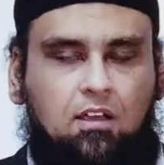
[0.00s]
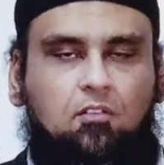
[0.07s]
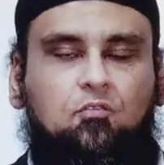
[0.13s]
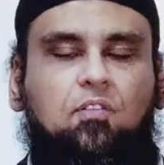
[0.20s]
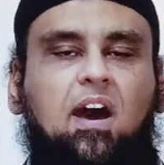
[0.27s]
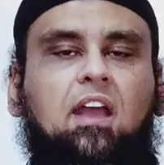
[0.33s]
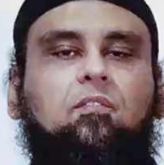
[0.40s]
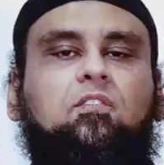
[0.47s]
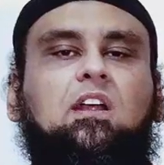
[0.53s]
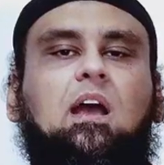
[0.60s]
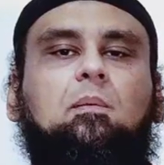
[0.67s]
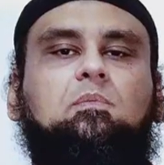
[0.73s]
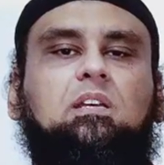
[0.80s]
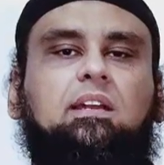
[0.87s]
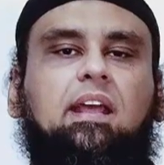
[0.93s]
five
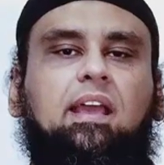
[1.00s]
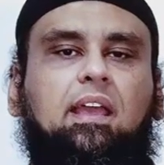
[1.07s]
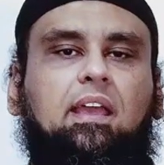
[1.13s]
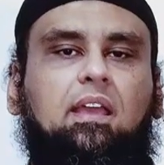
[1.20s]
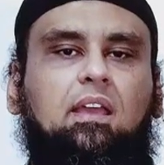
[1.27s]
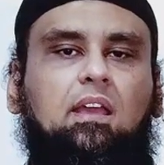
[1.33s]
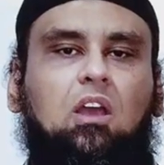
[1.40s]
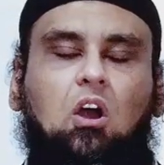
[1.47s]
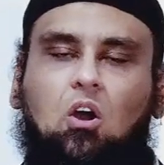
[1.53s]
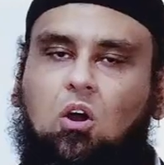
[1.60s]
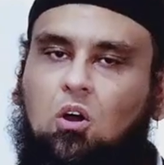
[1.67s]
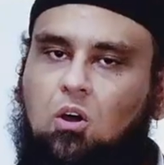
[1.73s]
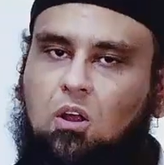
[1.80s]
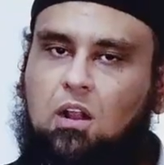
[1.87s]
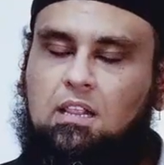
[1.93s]
times a day.
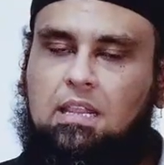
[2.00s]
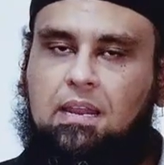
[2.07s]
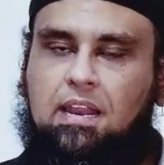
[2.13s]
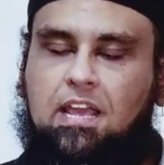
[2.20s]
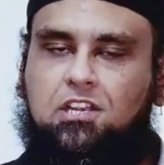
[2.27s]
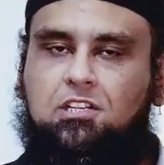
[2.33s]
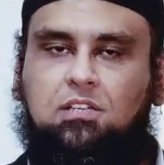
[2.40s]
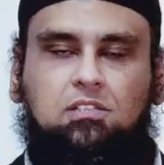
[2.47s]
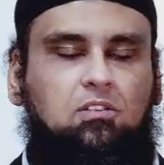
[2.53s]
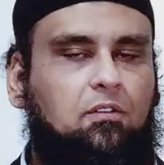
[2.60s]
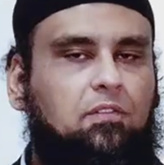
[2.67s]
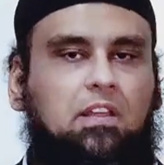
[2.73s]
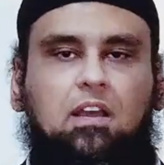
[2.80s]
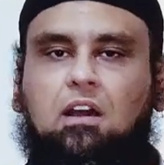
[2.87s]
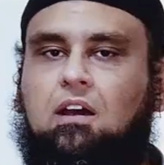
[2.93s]
All the nations
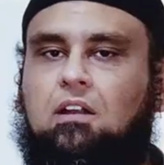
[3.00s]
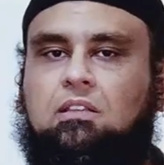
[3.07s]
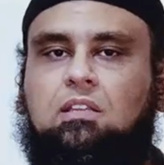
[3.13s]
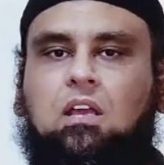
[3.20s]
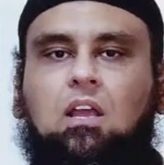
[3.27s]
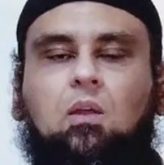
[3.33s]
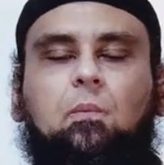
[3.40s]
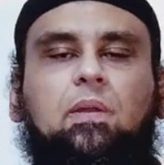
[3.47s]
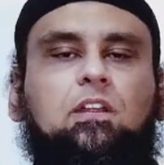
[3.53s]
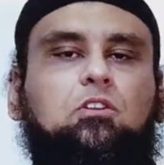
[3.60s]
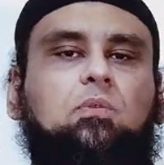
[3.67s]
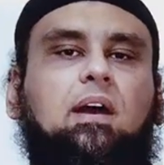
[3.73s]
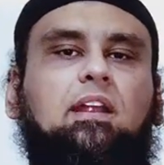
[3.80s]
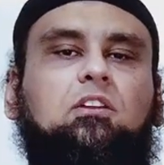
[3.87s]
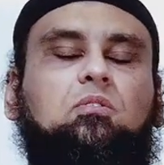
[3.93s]
of the earth be
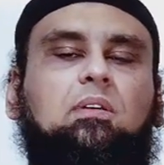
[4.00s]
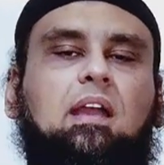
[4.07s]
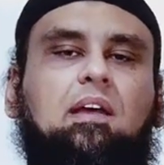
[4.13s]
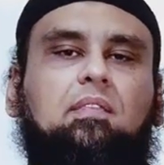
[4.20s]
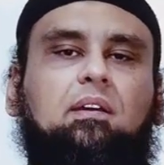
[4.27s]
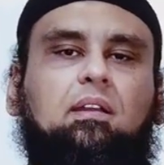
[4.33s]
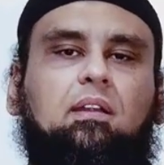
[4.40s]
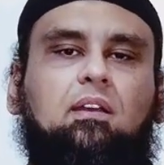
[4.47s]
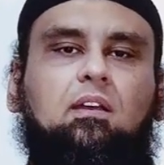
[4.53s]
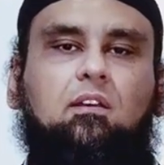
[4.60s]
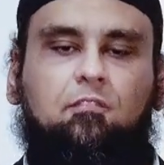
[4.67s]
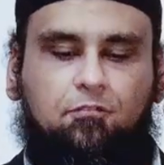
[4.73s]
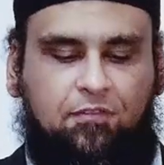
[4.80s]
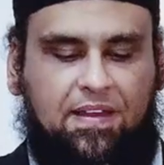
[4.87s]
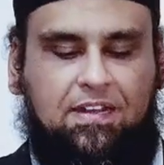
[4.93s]
joined together,
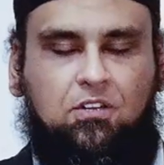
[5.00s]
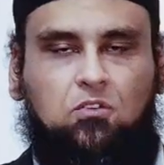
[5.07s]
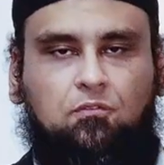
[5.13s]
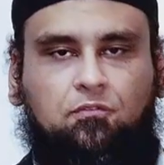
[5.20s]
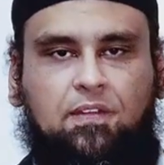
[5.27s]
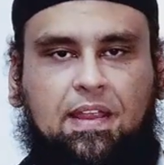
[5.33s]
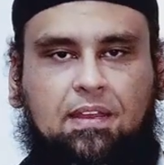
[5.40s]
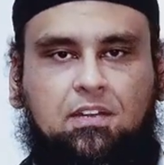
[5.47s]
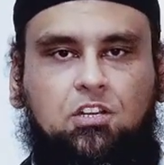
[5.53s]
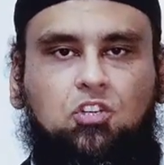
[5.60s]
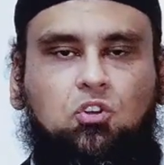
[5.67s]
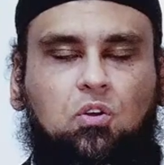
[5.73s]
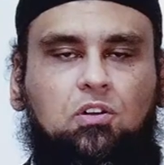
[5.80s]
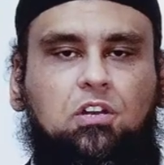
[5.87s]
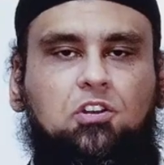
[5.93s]
feet to feet,
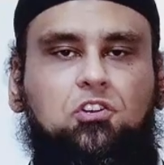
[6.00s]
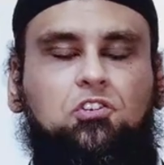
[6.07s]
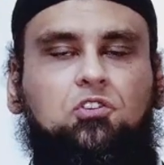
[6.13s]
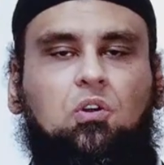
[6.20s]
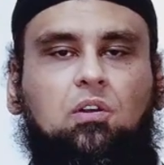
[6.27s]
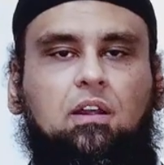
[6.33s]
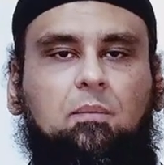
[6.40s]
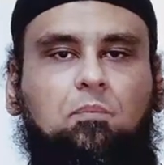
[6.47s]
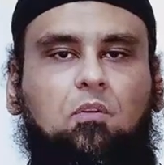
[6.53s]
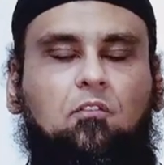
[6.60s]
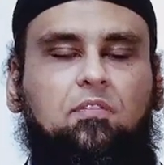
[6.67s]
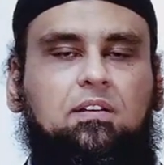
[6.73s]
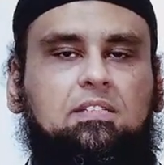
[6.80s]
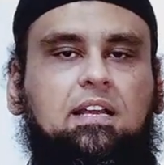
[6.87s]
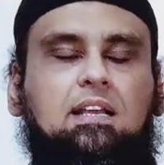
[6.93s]
shoulder to shoulder.
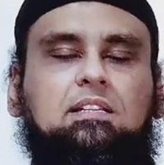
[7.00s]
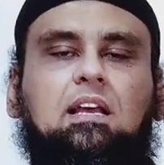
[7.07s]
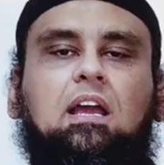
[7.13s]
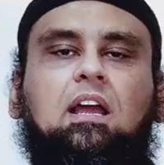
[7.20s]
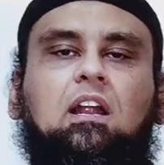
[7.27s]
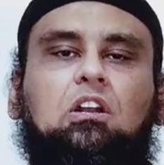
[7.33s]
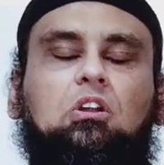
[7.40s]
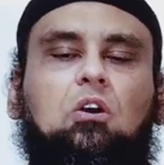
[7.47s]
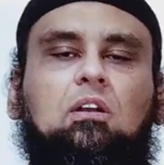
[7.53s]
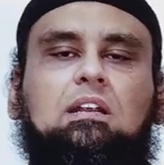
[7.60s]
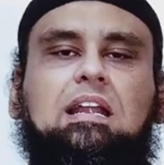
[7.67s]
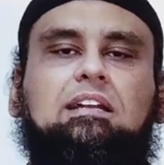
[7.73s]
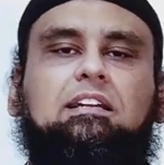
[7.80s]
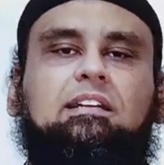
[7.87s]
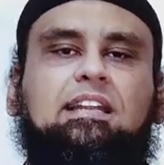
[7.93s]
Prophet says, don't
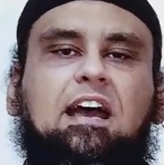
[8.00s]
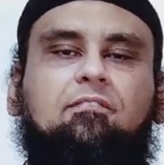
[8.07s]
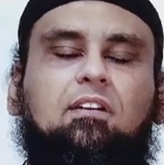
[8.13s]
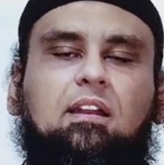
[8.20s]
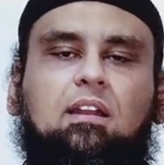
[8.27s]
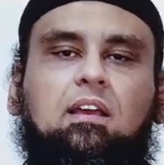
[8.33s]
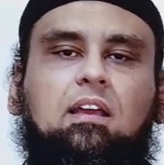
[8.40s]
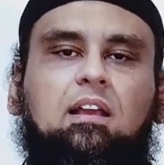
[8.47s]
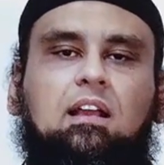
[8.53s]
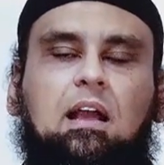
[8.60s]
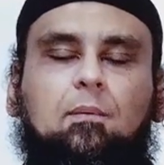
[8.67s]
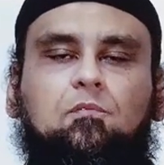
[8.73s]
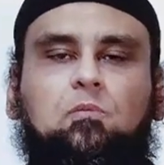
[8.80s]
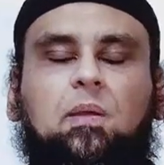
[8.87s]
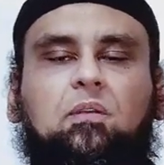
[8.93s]
let devil
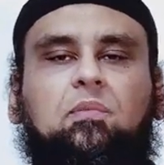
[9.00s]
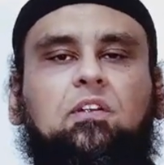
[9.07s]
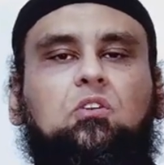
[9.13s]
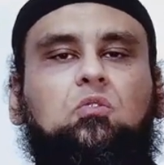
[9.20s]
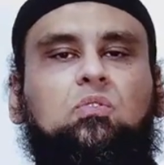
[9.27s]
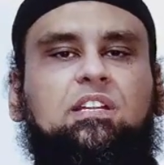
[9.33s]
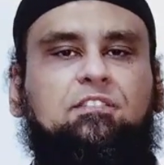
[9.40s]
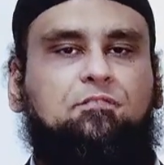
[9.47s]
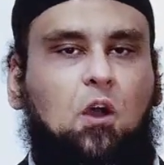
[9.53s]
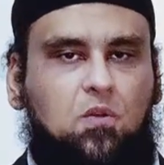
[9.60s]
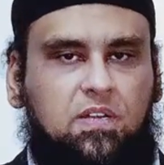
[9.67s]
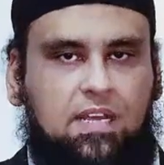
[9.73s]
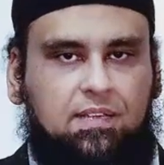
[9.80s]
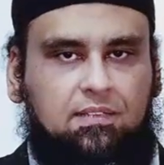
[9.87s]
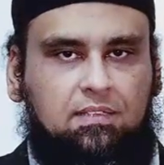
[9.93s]
comes between two
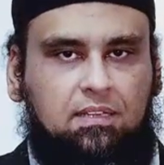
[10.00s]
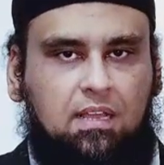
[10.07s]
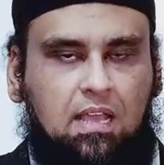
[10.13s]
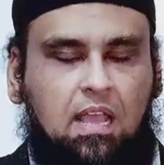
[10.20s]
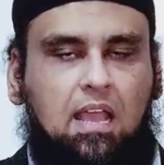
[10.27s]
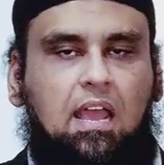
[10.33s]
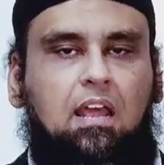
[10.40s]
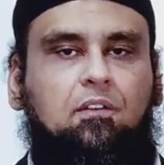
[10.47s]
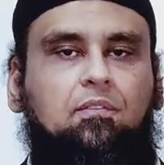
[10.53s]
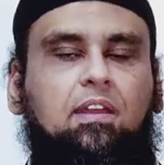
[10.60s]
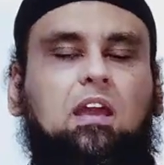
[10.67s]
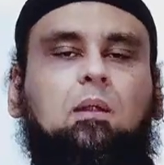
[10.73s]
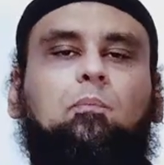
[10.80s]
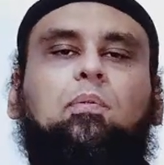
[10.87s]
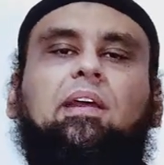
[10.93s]
devotees and
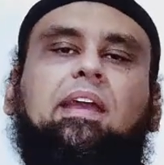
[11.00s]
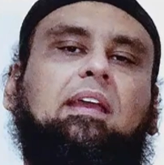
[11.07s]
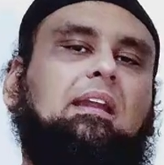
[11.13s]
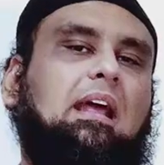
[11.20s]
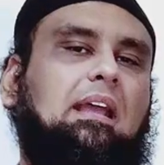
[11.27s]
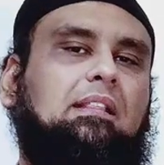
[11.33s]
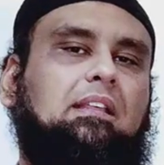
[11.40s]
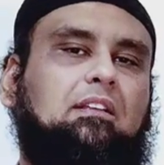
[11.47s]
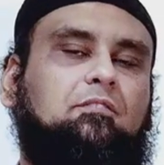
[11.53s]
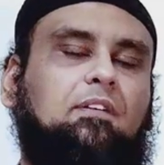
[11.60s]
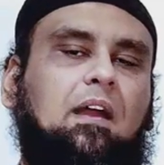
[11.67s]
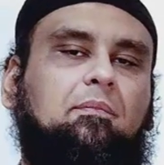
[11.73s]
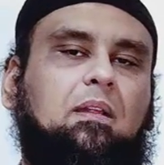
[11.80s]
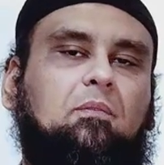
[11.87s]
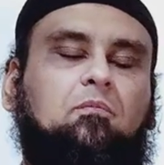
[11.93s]
we are praying like this
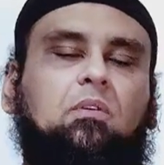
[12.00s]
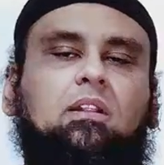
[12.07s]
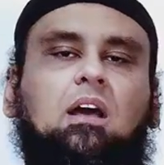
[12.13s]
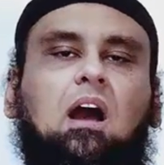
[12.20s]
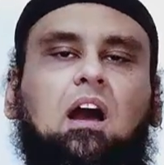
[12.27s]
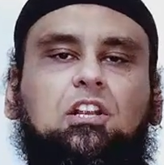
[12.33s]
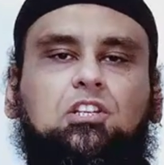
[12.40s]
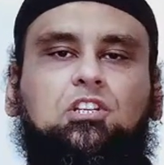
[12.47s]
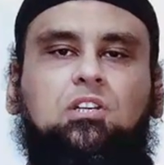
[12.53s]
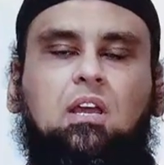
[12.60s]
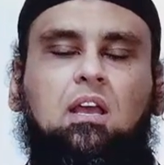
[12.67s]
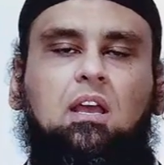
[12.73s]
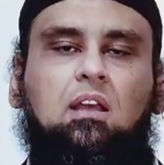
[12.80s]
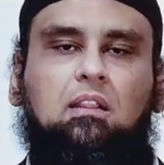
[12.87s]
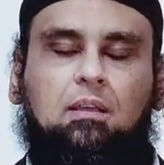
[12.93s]
five times. In the Hajj,
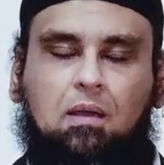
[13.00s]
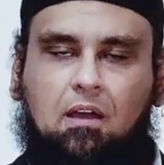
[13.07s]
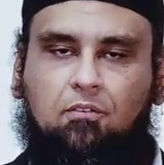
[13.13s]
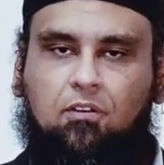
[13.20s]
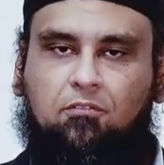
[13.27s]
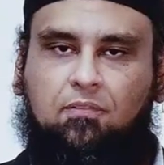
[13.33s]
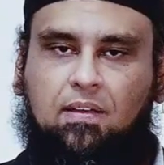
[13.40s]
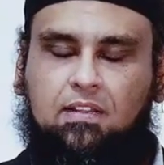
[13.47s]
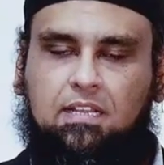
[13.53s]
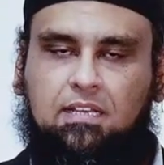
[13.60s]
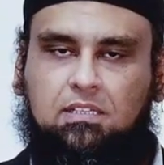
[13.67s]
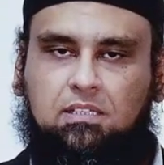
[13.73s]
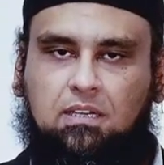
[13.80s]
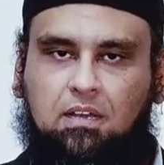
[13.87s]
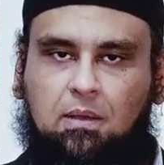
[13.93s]
the, our
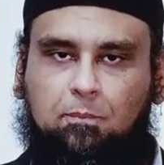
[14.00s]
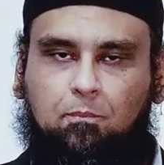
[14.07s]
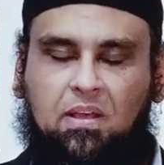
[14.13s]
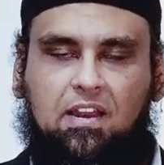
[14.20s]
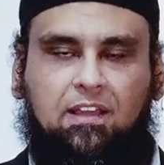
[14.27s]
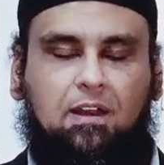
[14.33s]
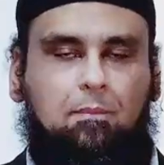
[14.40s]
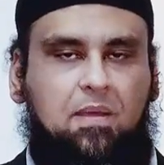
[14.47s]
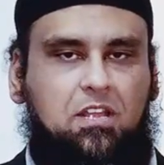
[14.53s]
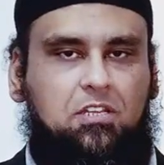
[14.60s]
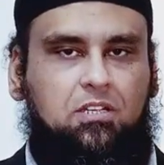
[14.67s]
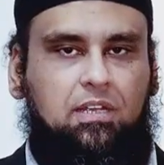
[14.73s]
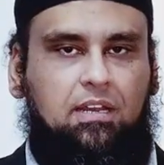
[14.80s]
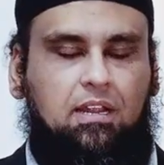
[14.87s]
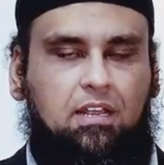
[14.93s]
this uh,
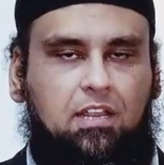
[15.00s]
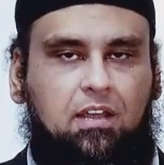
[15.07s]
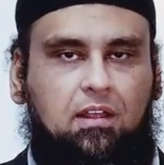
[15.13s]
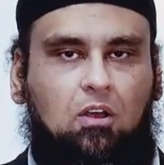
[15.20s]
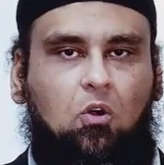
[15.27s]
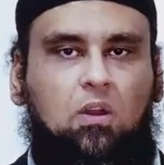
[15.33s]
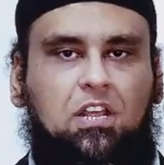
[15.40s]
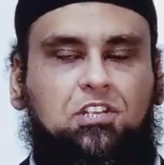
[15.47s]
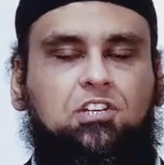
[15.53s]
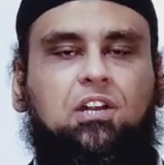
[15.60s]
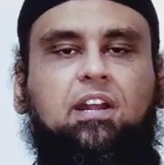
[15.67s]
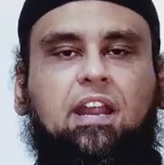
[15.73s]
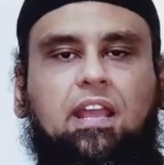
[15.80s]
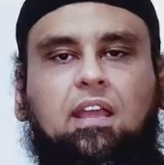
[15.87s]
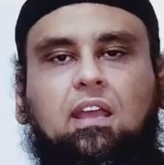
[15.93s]
pilgrimage in a year, holy
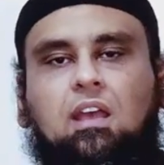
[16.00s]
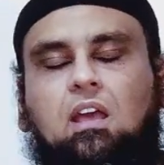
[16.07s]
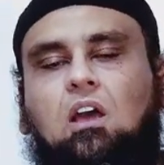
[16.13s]
journey,